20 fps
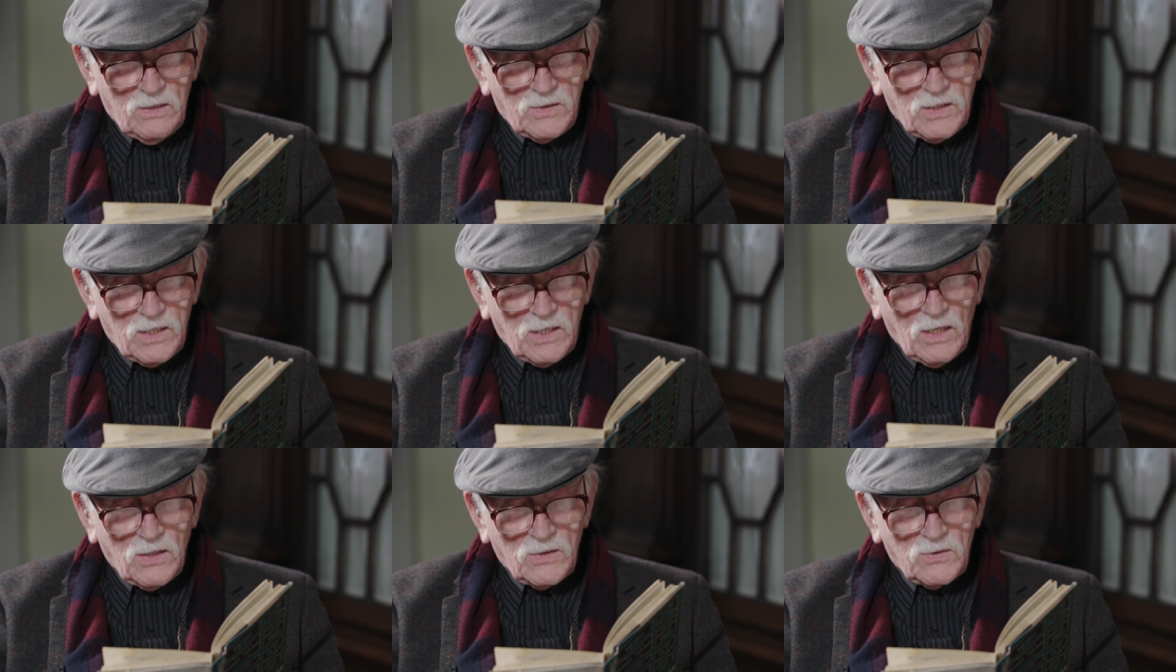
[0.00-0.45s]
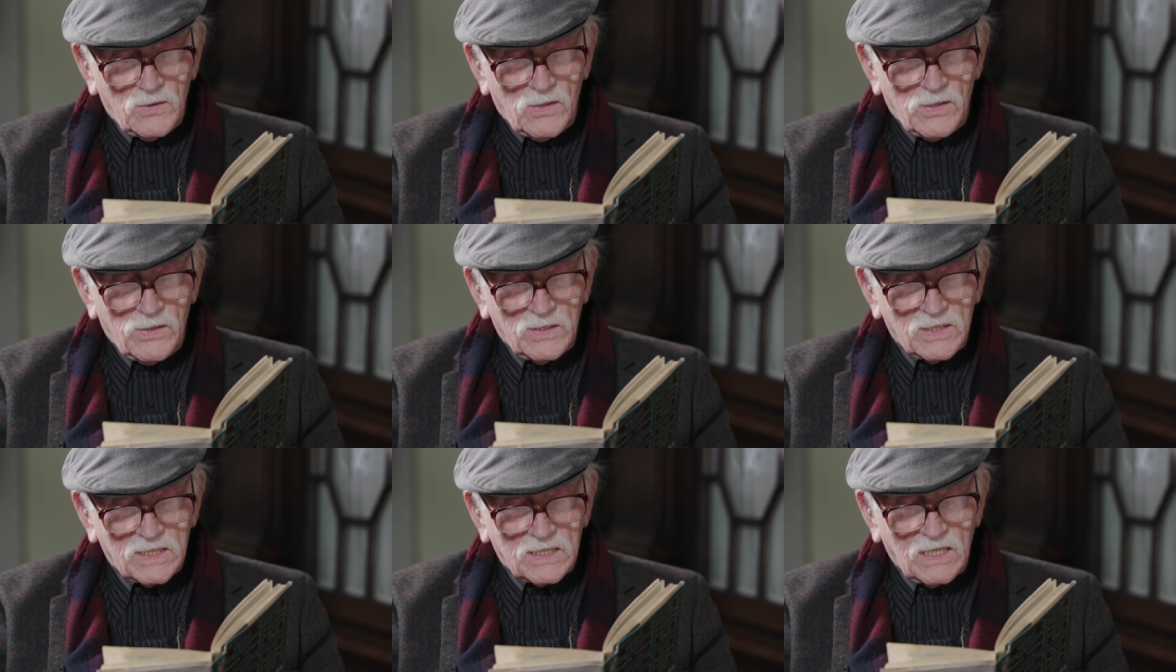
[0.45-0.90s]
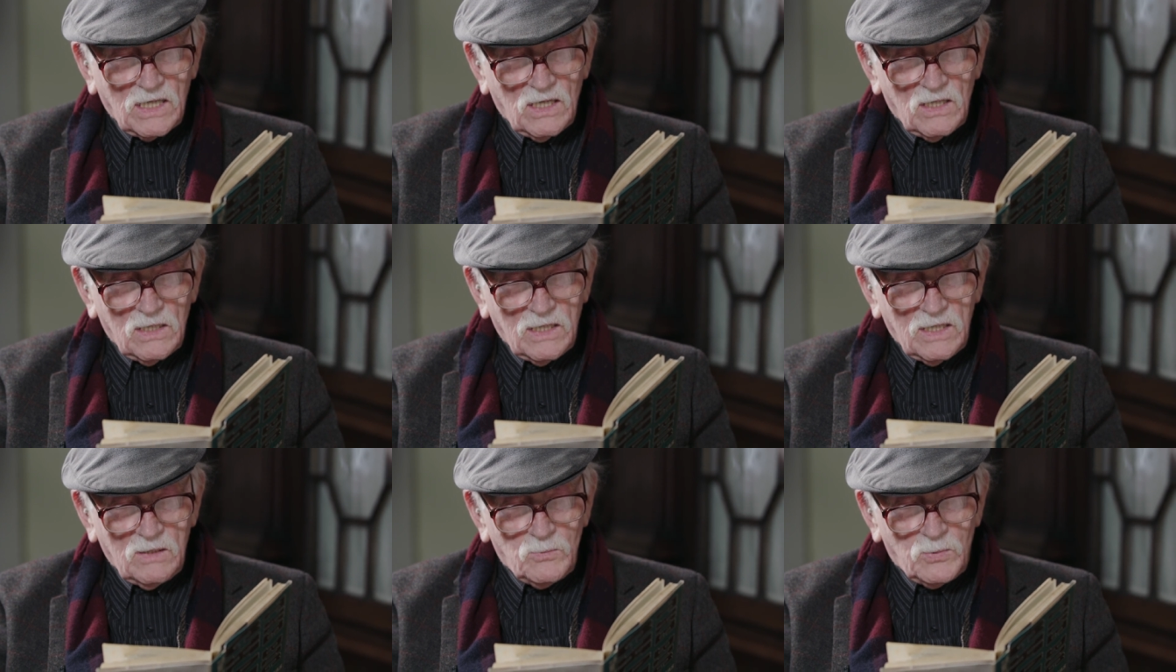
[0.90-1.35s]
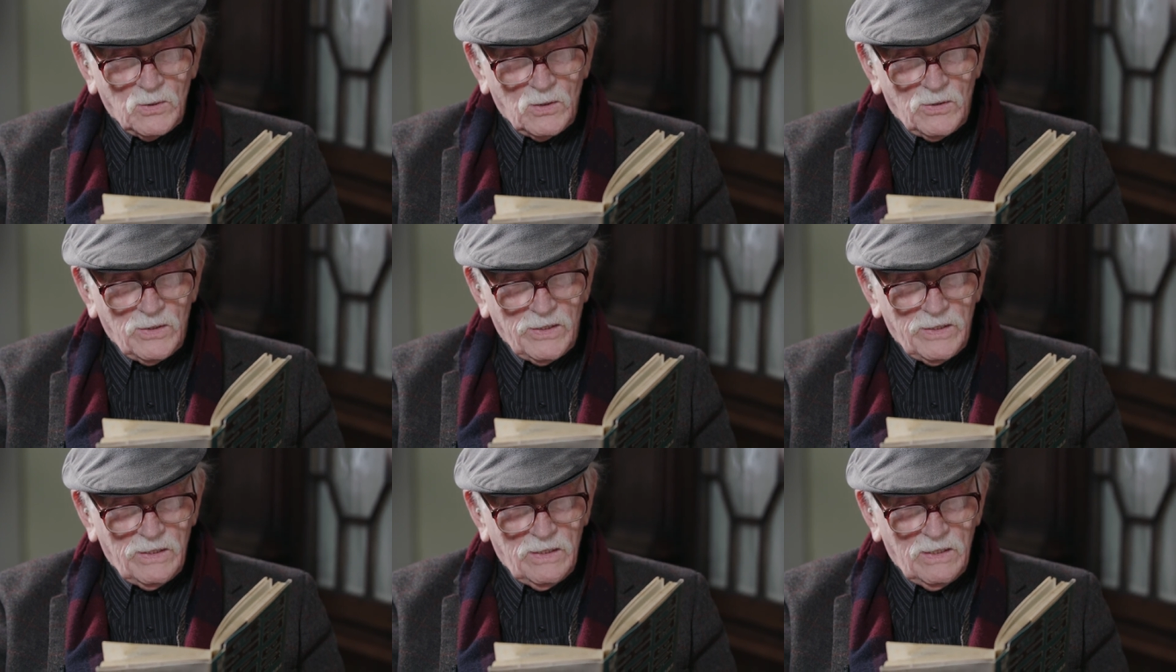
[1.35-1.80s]
The other scully
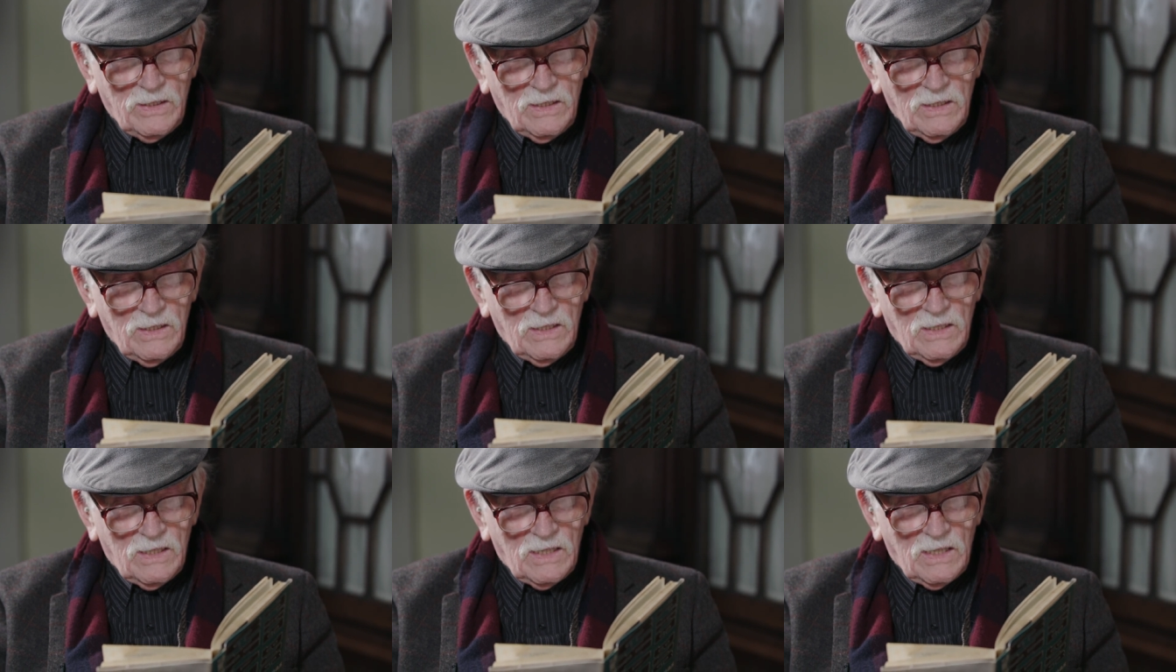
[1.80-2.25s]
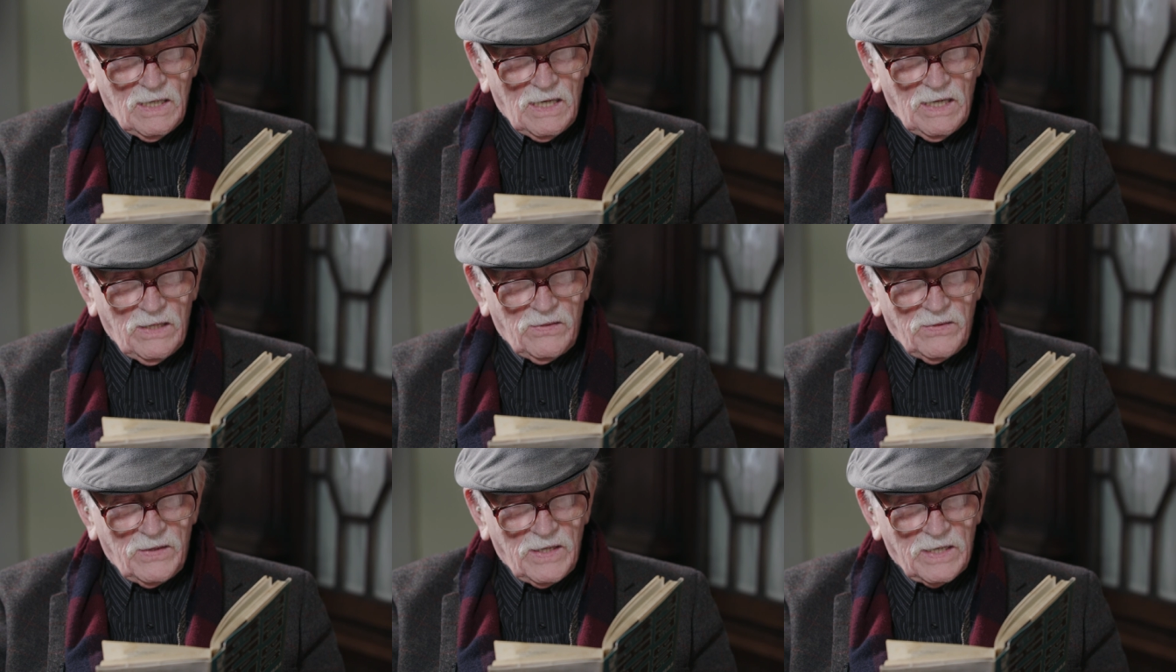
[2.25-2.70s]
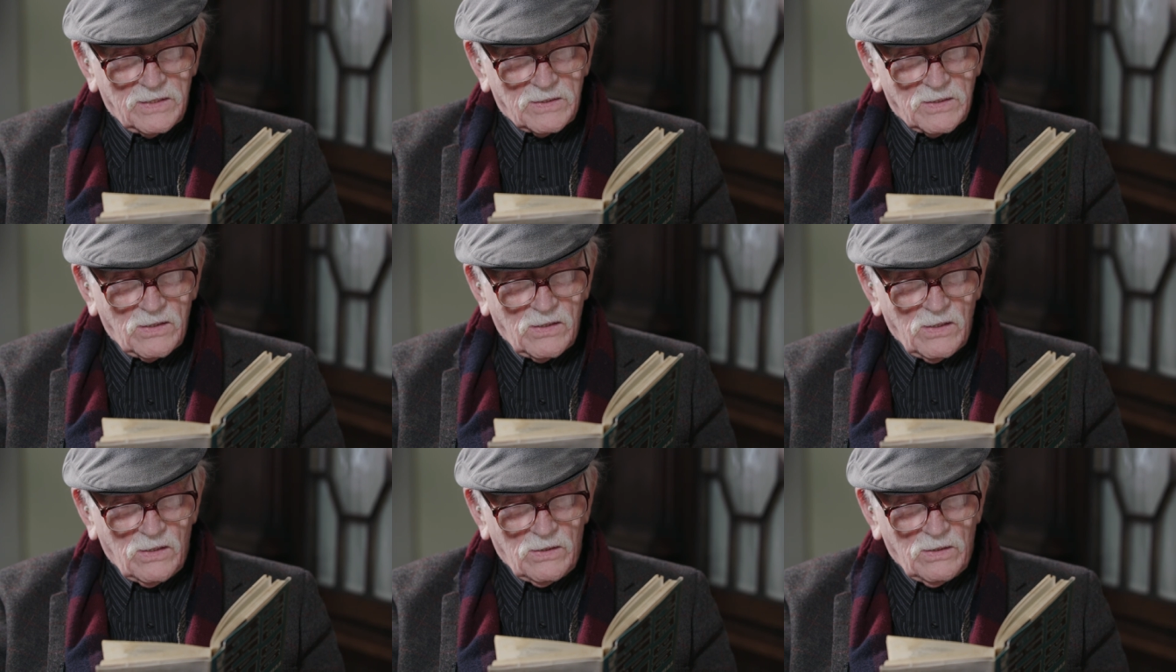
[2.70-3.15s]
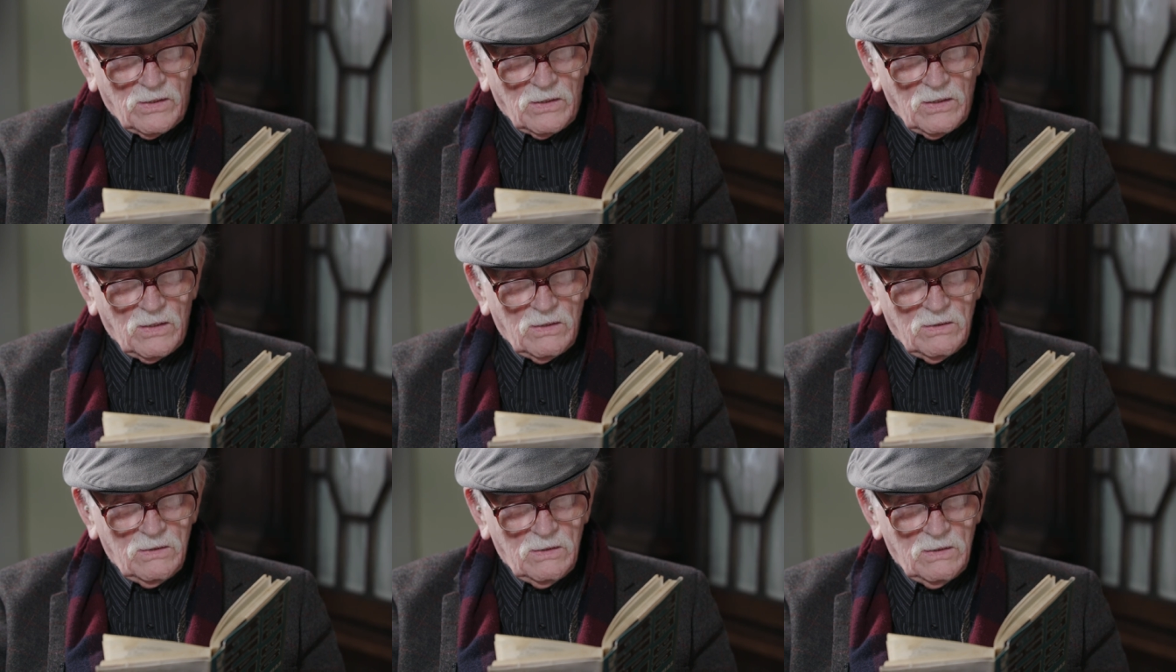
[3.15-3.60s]
boy and that
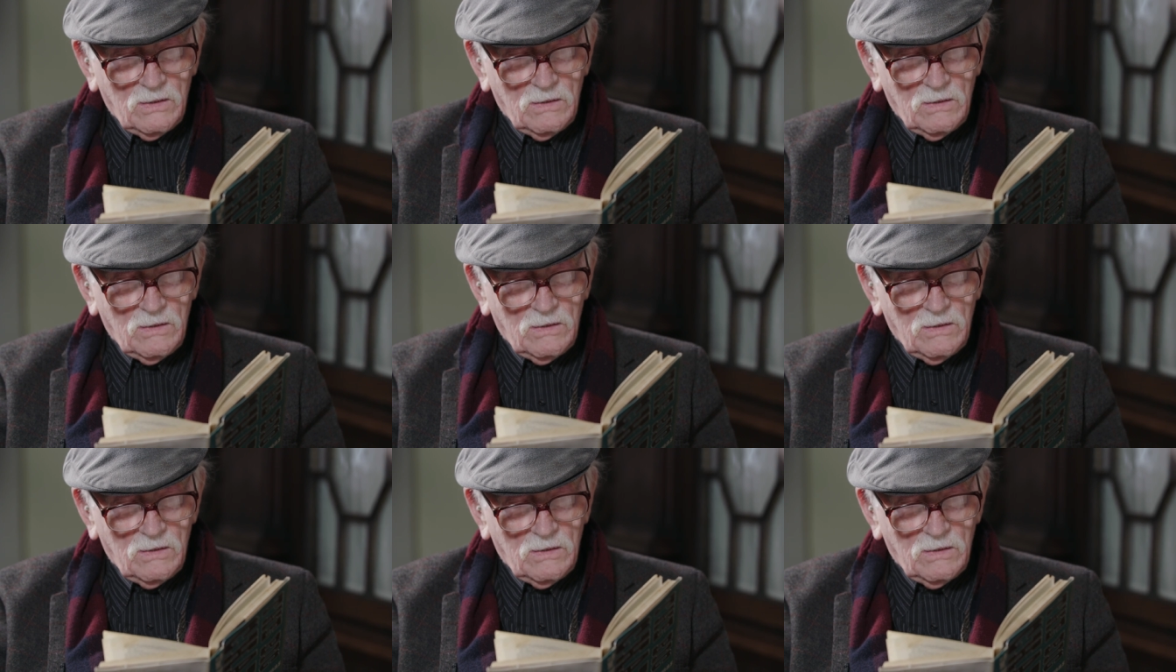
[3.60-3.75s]
girl,